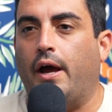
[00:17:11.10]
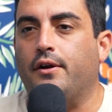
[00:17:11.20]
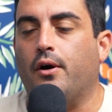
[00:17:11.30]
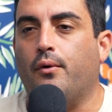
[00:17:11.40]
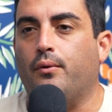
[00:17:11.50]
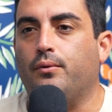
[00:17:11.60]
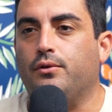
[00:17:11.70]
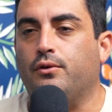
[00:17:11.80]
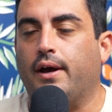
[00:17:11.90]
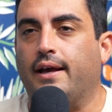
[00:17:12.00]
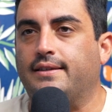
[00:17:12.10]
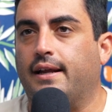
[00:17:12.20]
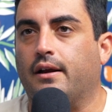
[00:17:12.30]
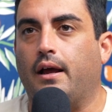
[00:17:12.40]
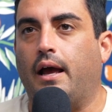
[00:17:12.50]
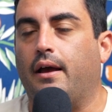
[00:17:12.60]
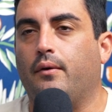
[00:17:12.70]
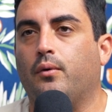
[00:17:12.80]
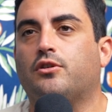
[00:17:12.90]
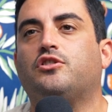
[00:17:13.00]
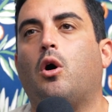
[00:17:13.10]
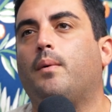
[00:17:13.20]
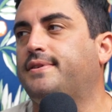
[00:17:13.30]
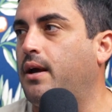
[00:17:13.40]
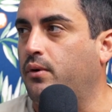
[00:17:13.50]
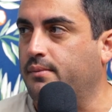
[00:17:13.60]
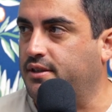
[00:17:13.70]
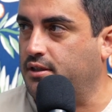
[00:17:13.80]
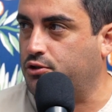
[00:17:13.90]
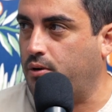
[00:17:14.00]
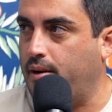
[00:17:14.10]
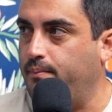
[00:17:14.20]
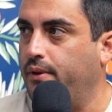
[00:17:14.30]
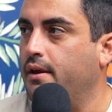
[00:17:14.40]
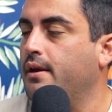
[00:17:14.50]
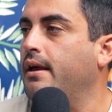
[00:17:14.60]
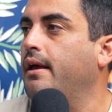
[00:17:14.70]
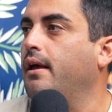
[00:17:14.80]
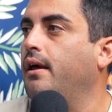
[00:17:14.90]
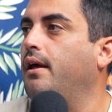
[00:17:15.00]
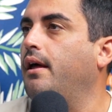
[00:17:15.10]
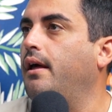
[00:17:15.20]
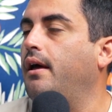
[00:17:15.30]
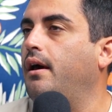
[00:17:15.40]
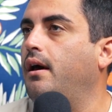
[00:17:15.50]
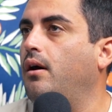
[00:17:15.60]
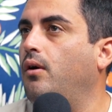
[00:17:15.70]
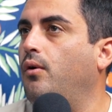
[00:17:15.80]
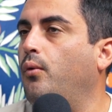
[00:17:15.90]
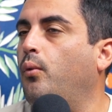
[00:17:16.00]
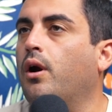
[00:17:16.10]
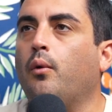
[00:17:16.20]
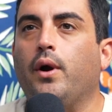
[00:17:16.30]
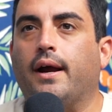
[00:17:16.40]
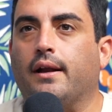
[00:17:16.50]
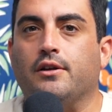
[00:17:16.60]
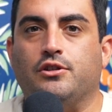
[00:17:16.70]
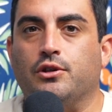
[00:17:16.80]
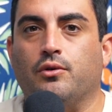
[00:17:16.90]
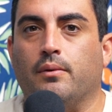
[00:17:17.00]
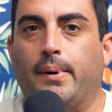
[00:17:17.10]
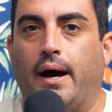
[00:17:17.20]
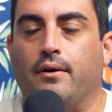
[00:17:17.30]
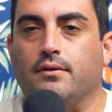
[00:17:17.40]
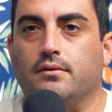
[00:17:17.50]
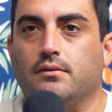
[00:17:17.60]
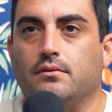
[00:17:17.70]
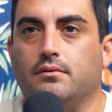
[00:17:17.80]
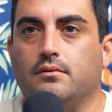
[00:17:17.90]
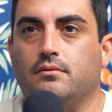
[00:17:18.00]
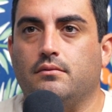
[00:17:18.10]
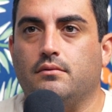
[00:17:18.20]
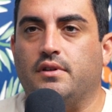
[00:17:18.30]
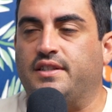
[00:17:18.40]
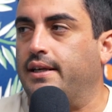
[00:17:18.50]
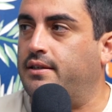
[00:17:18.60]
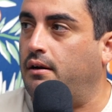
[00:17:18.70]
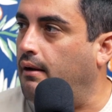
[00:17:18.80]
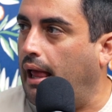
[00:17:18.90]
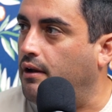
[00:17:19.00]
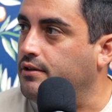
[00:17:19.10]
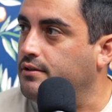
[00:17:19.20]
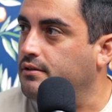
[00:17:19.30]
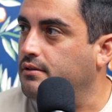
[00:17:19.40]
know you guys we're so upset we missed the trip. Mm-hmm. What are we going to do about the $600?